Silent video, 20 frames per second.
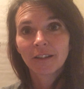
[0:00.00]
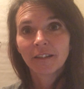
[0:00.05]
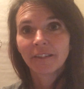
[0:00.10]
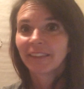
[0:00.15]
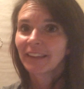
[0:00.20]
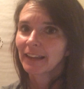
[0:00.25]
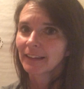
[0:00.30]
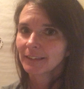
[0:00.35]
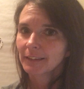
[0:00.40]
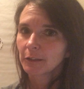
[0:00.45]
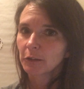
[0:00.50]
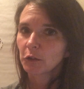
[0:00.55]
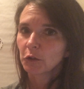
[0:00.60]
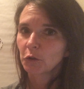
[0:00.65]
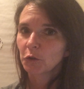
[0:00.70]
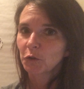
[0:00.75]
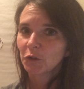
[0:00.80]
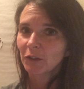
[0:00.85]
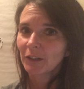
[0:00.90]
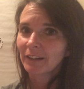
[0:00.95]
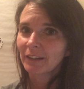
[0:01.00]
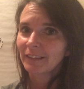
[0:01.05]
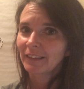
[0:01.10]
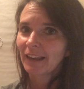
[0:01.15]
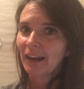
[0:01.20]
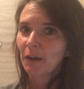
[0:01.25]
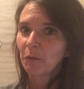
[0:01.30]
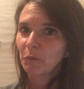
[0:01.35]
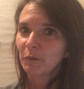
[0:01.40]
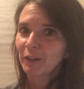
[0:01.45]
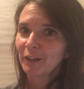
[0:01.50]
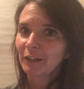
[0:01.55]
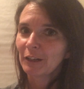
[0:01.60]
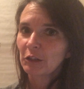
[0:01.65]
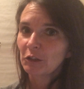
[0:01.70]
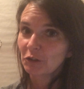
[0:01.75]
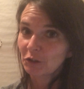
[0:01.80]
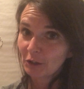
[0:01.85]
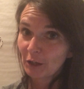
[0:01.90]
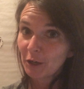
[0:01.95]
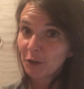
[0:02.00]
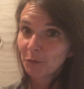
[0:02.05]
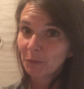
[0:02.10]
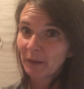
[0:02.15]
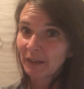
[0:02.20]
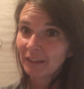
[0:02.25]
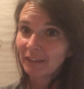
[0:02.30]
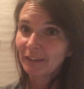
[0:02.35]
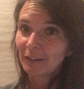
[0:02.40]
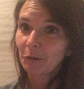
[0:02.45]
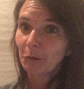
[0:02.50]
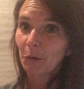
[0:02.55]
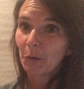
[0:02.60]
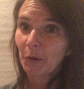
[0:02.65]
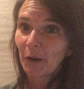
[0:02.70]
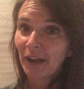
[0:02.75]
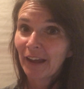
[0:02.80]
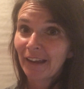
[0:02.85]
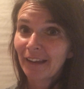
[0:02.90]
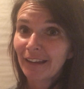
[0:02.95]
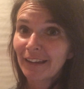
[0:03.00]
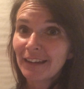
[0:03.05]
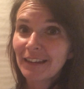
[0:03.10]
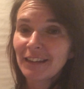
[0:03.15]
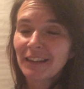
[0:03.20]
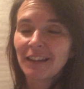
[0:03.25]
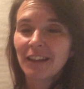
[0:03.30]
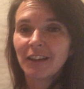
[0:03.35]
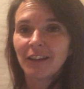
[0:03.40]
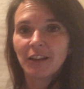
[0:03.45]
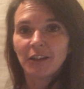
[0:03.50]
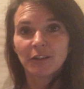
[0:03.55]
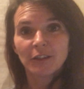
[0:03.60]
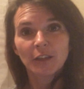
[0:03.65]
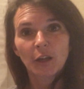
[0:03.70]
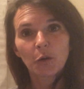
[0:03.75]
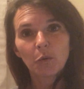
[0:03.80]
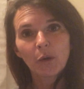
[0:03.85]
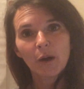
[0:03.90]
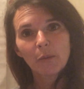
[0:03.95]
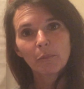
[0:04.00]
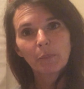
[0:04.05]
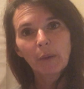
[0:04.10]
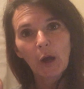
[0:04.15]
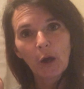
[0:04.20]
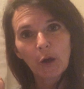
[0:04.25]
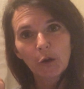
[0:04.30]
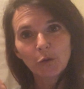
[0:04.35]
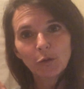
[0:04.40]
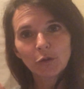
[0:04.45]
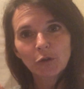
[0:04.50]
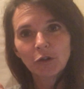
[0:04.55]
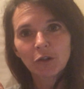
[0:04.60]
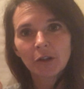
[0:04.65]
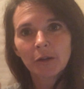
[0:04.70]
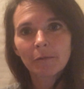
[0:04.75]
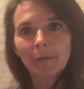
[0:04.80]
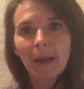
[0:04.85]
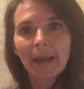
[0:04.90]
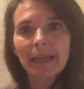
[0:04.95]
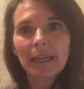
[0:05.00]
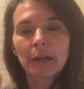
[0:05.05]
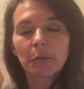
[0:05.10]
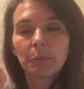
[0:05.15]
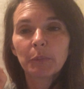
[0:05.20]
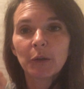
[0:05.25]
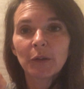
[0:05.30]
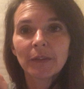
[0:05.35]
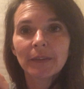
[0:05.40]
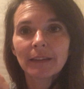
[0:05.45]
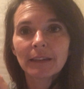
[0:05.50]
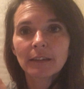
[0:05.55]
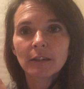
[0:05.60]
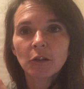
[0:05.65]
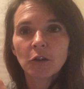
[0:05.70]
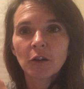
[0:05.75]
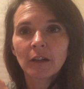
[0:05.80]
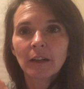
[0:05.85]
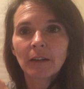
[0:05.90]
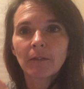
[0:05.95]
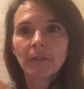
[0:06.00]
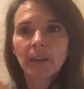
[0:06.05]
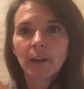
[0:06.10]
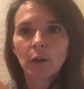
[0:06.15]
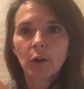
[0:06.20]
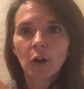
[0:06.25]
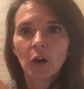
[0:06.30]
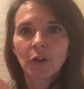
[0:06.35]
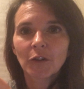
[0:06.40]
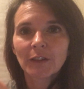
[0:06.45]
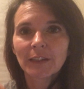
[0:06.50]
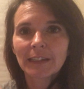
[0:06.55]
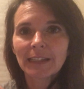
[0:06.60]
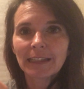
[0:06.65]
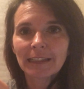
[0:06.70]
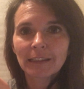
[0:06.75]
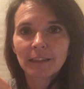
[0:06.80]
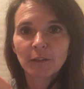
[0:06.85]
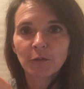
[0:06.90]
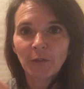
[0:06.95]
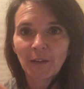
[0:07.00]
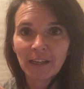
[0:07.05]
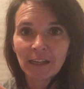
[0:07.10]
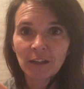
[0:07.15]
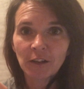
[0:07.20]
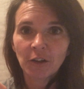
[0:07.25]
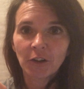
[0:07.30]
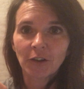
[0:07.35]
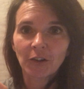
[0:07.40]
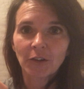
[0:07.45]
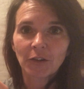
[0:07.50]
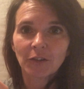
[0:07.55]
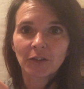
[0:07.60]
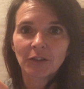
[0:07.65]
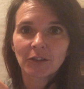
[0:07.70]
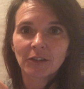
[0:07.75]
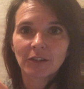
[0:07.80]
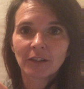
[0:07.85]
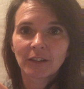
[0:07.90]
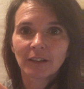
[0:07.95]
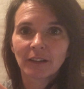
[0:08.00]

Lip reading: That's a little trick that I wanted to share with you, okay? So what poster am I going to put this on if there are 6 fingers?